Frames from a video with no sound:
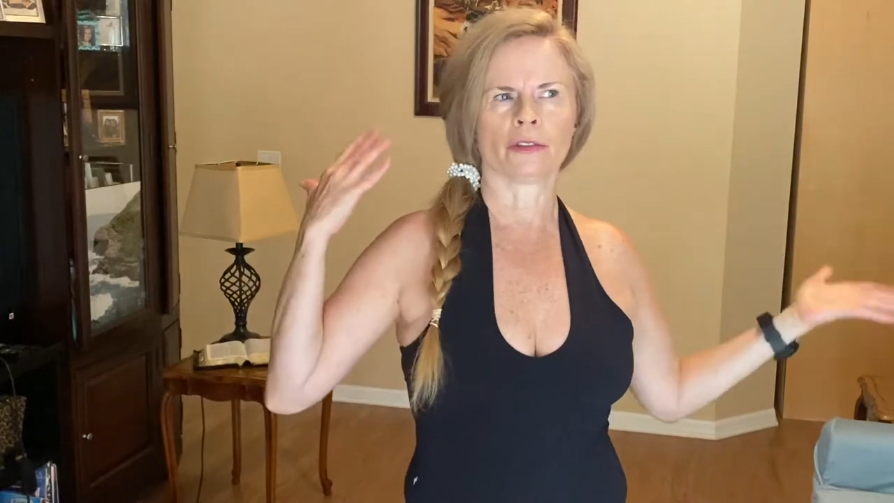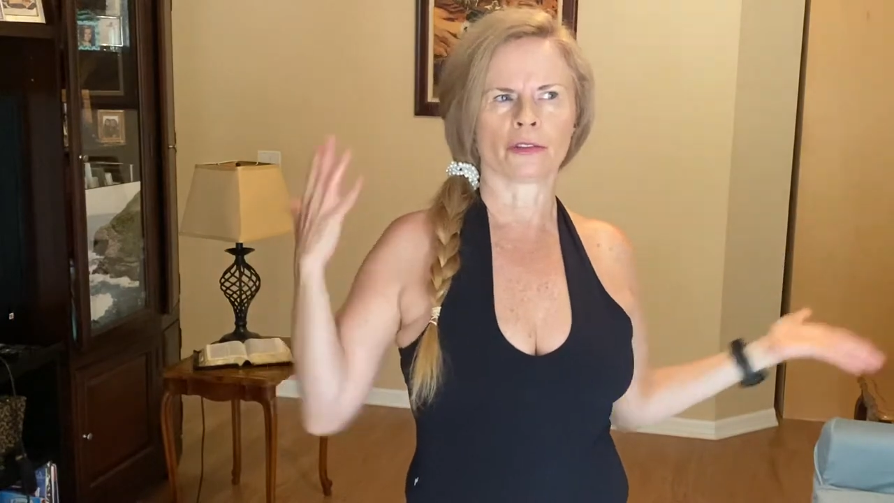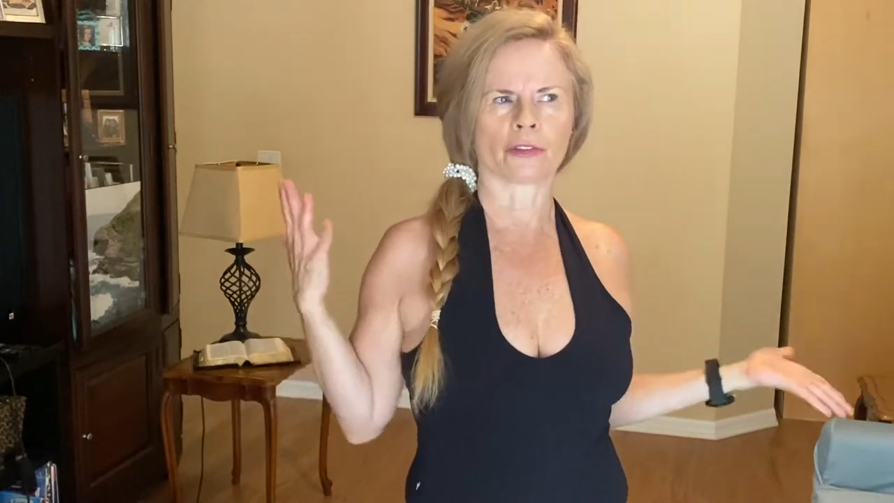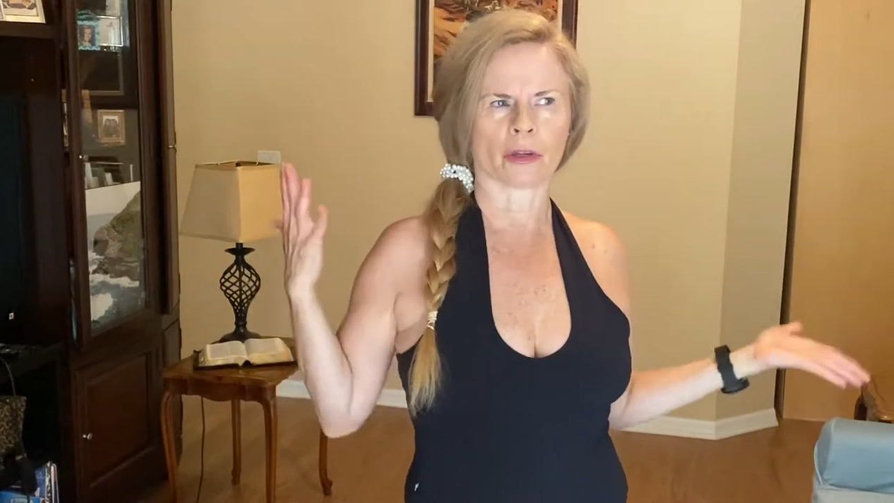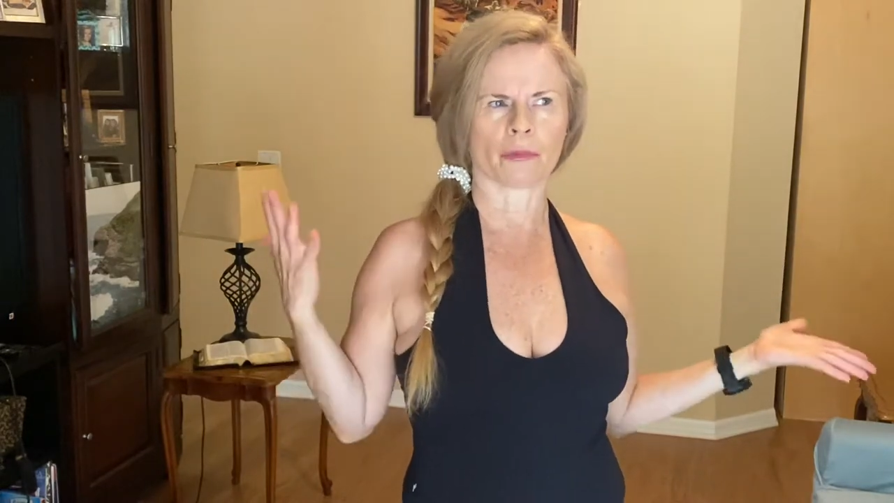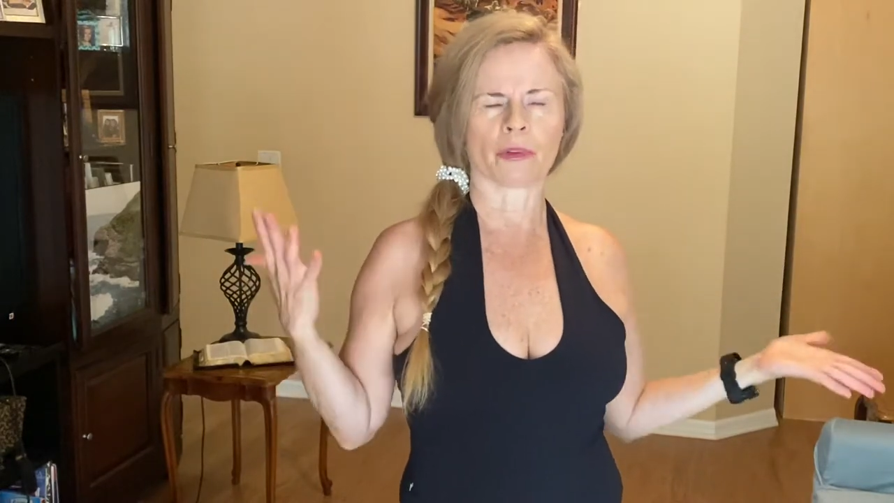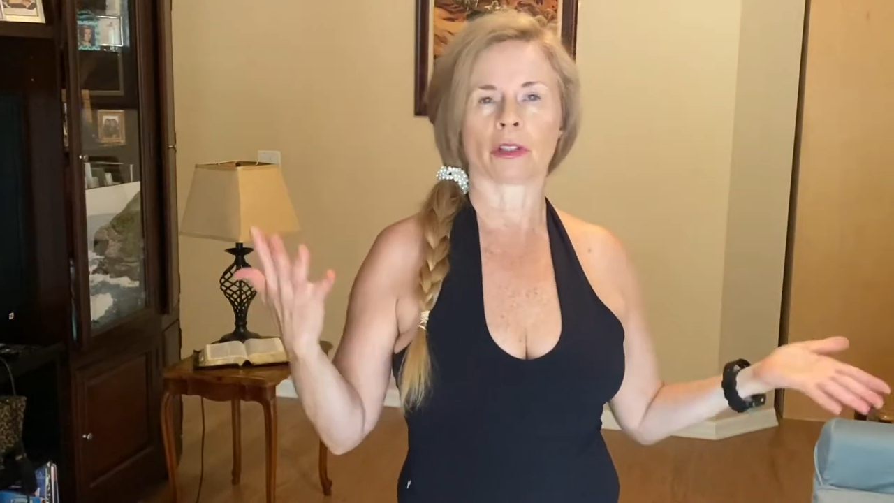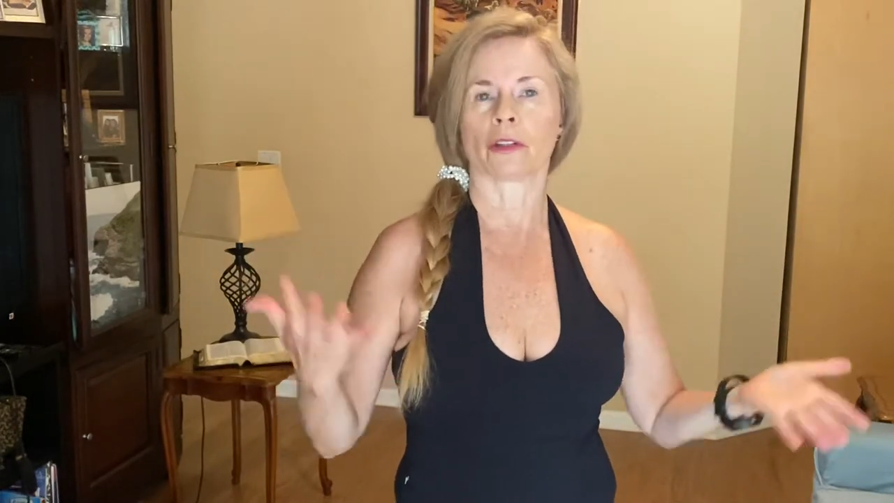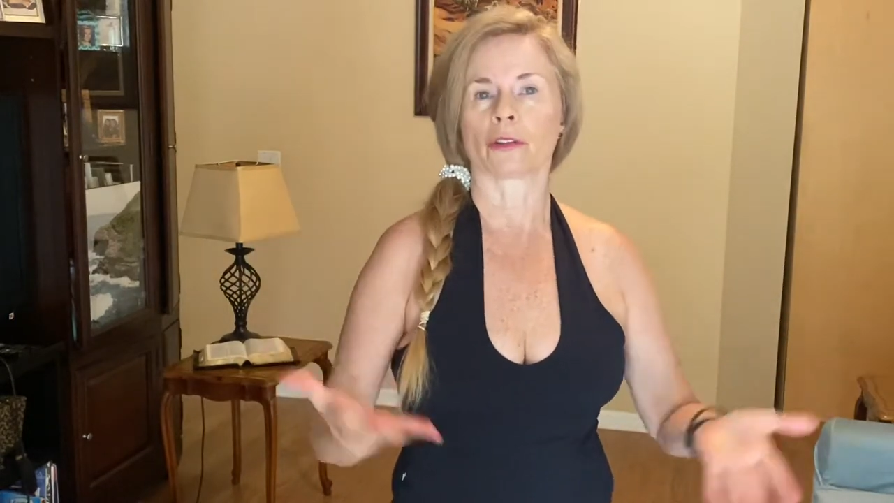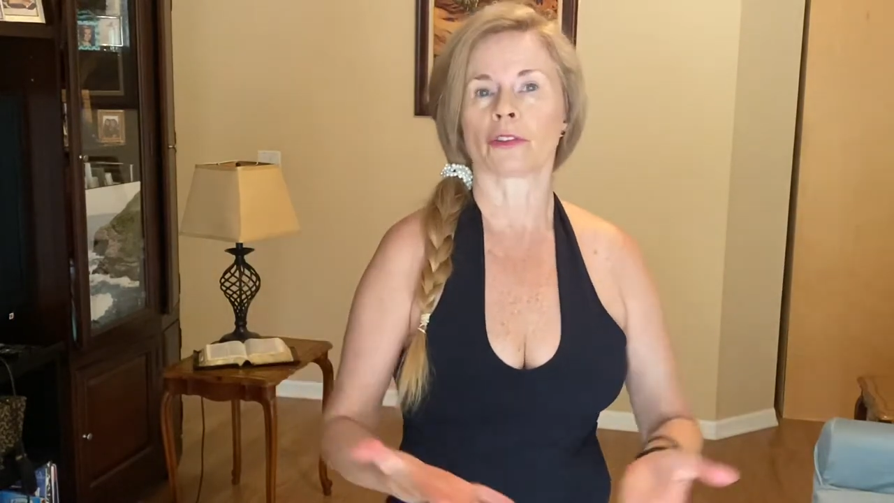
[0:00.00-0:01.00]
do some
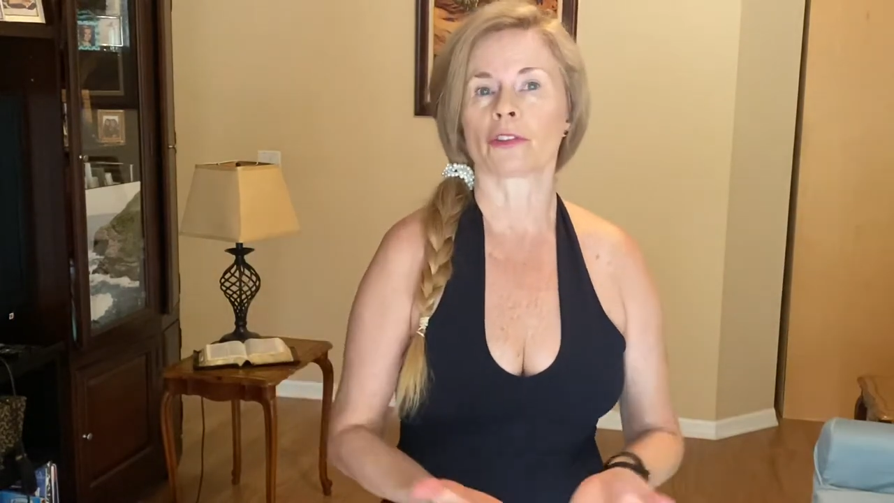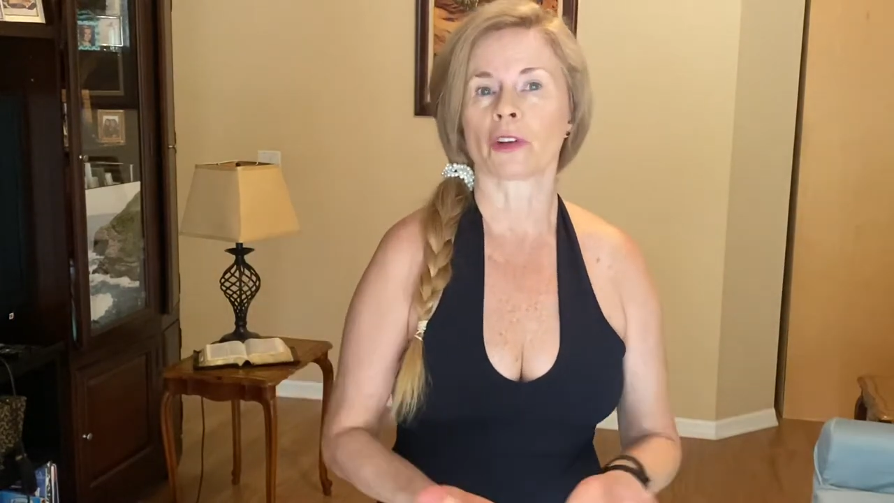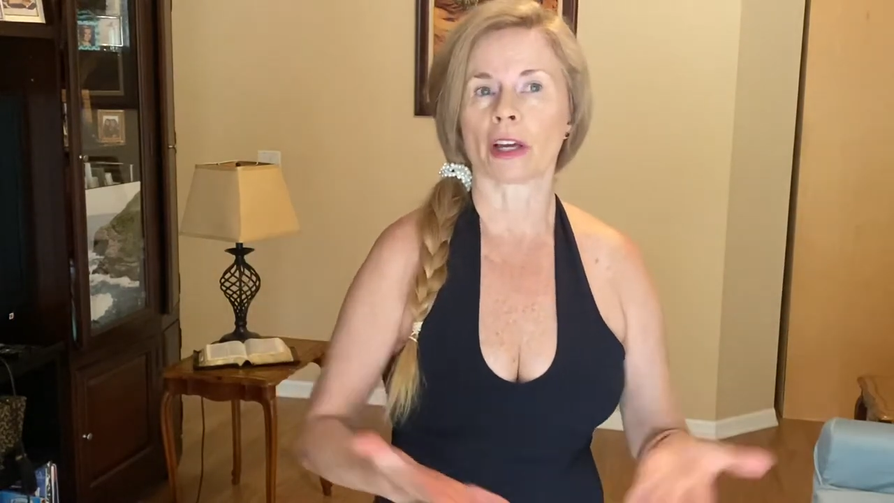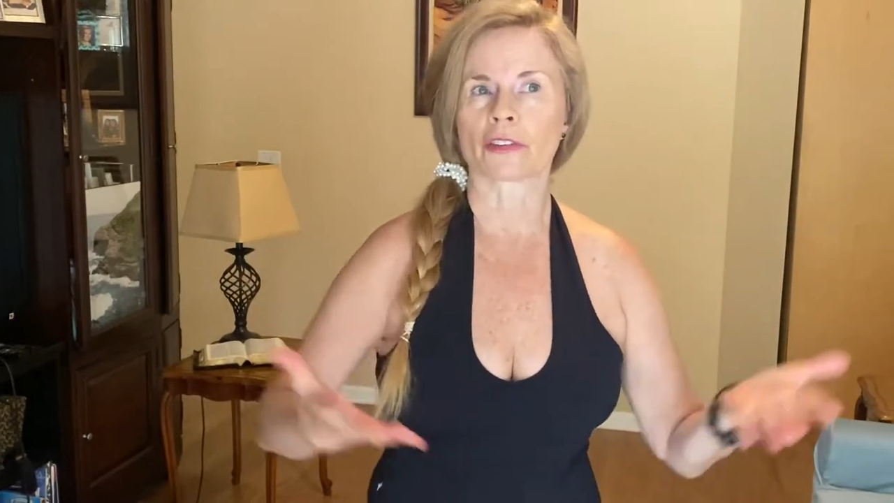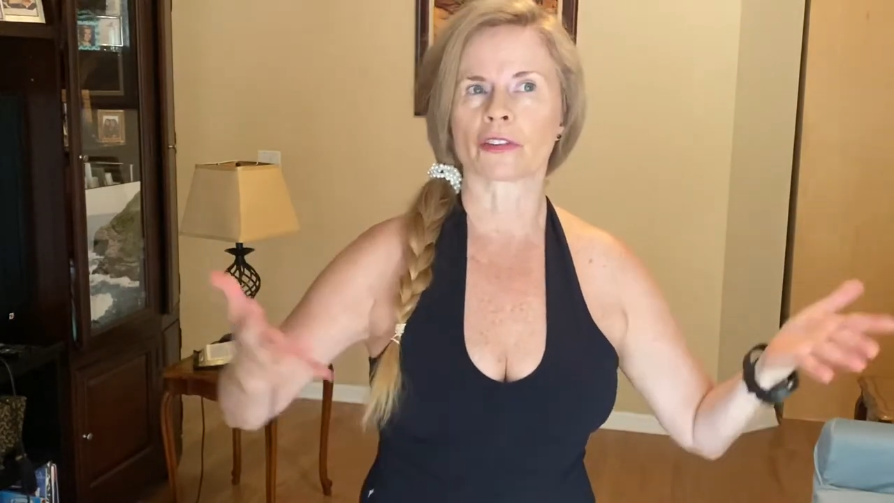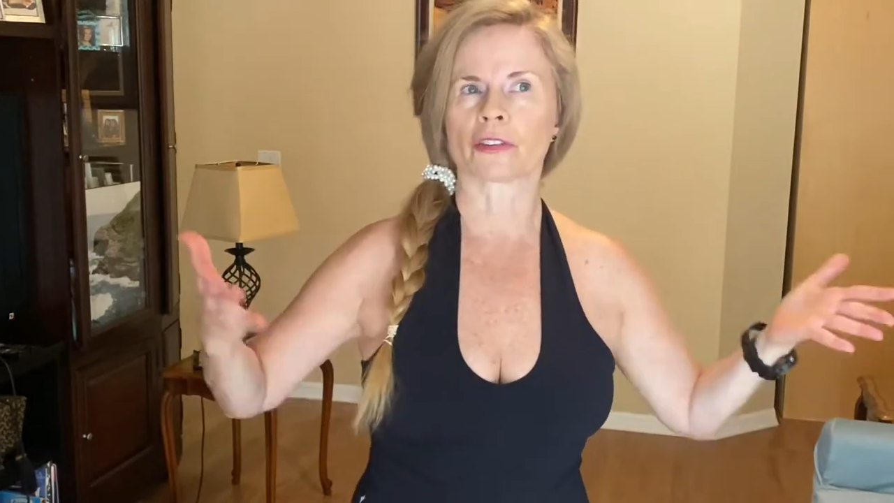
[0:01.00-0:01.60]
little stretching,